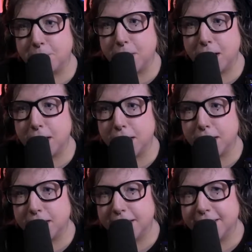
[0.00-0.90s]
and buy
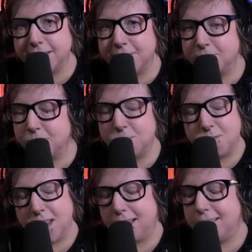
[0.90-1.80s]

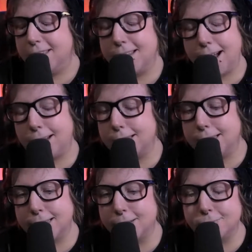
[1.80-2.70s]
the
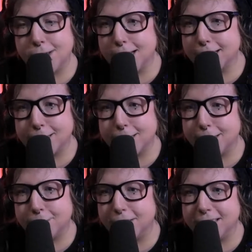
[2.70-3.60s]
necklaces and rings and
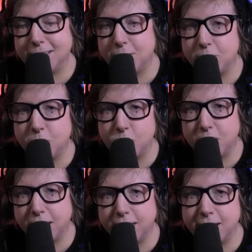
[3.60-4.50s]
stuff that you could only
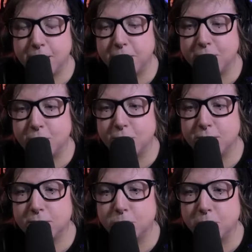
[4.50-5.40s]
get there. Hippie
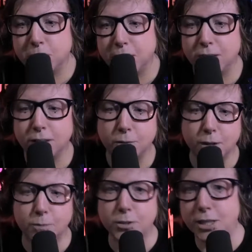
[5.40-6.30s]
skirts were a big thing when
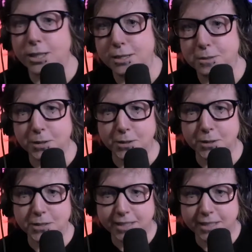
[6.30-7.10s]
I was a kid as well.